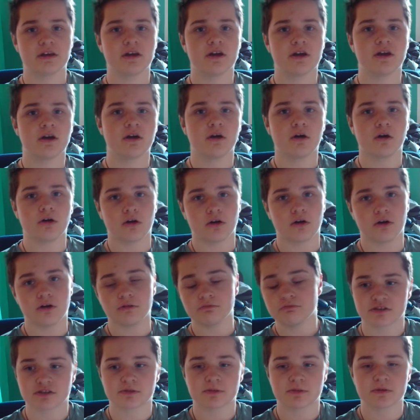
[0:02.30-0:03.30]
or
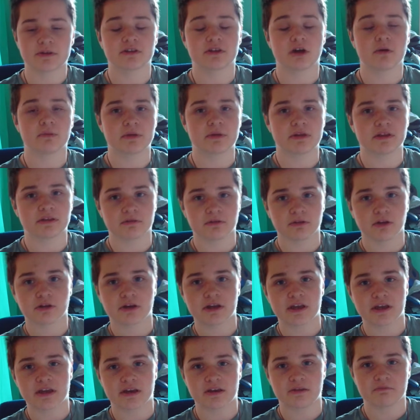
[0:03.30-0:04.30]
not been
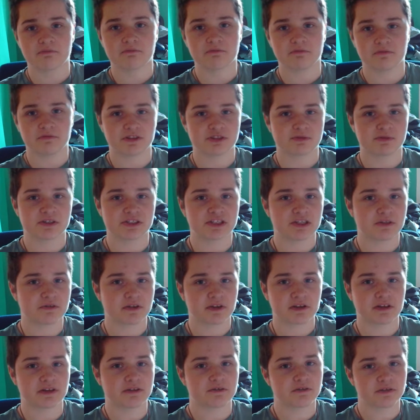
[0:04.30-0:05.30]
looking at
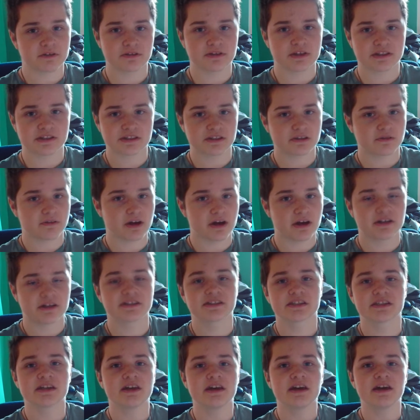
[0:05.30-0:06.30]
specifically for this
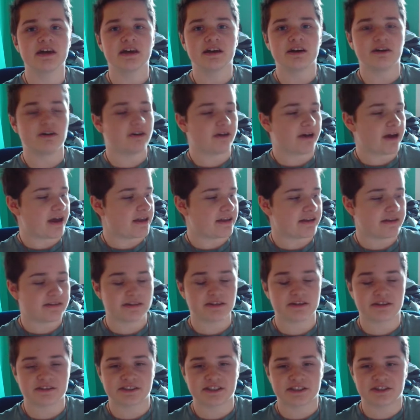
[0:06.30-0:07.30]
device, or
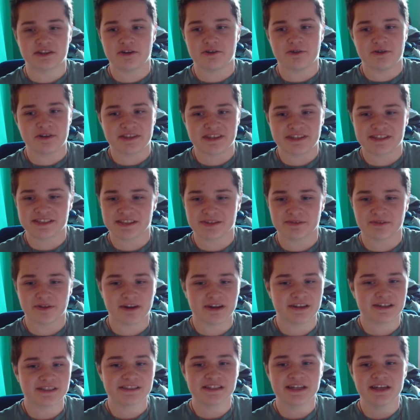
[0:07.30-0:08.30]
anything to do with this
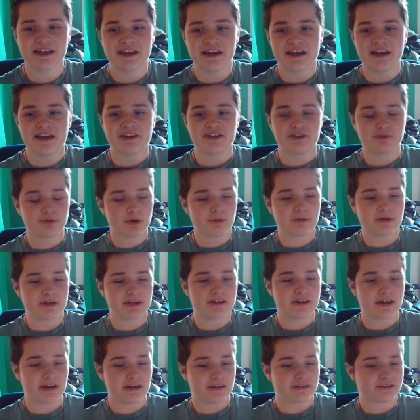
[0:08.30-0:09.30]
device, you
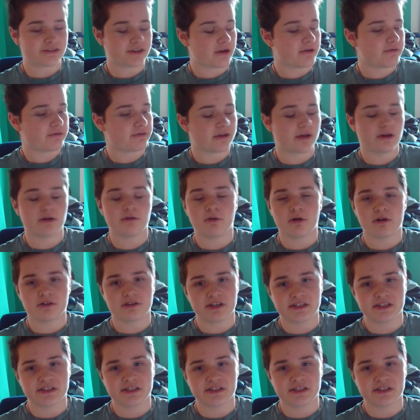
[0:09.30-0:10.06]
probably don't know what these